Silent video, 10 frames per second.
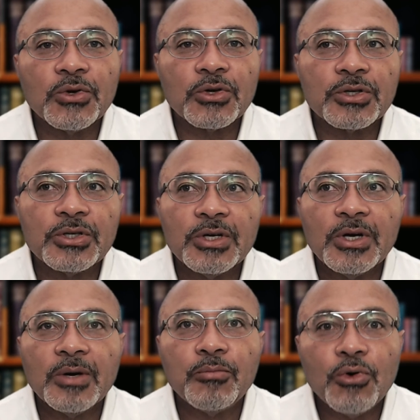cooked
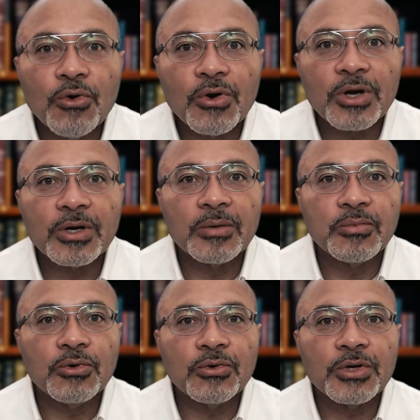pork,
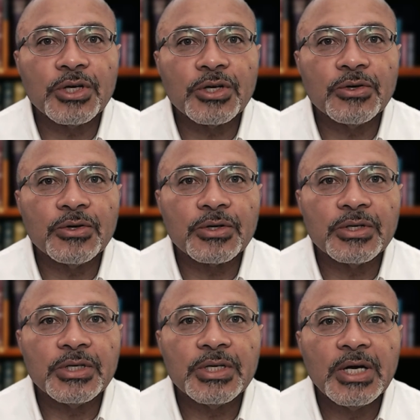poorly
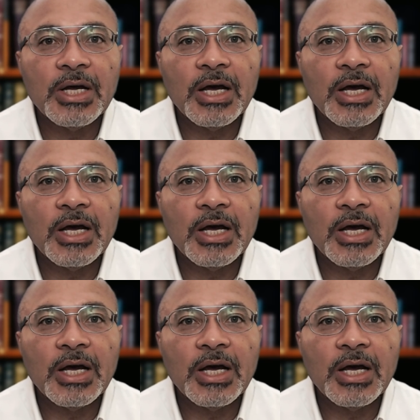cooked